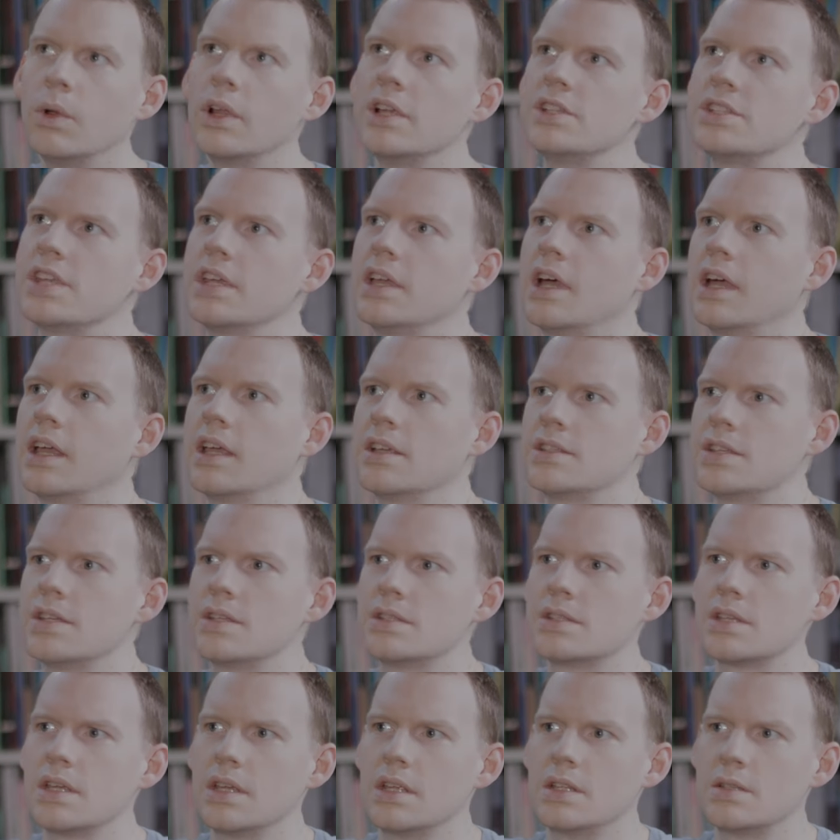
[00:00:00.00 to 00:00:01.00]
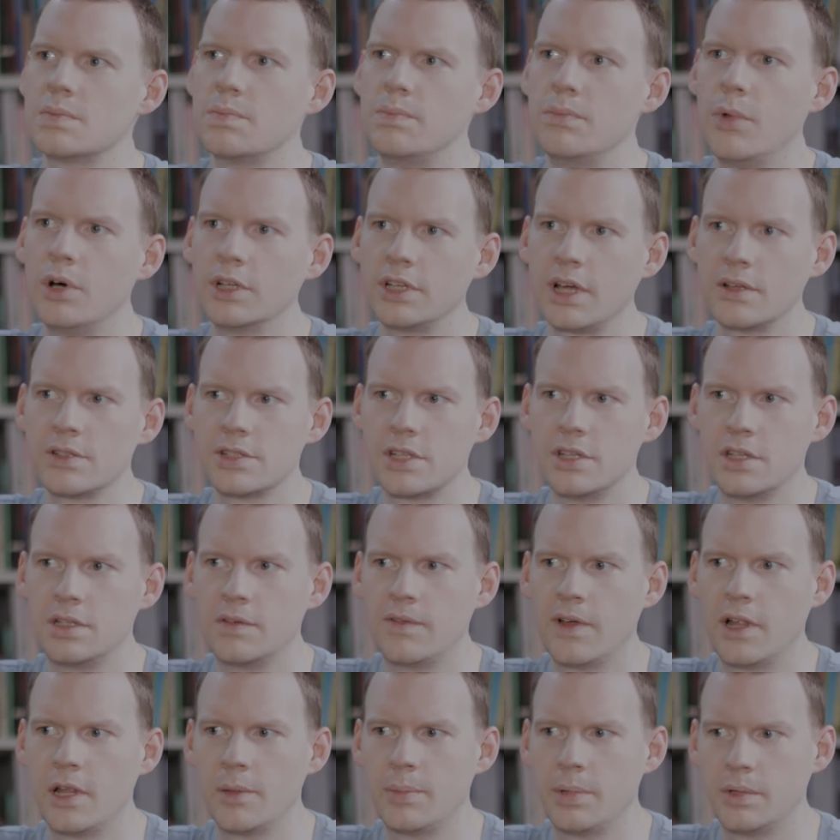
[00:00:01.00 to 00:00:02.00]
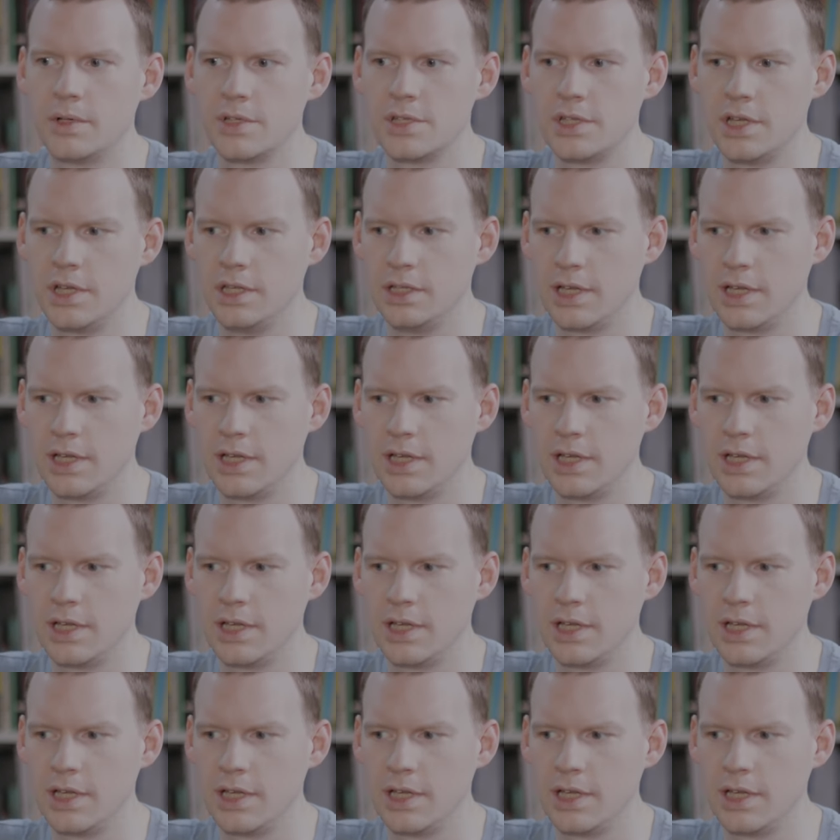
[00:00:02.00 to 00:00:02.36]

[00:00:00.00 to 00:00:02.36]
Well, I guess it's, it's more down to the developer, isn't it?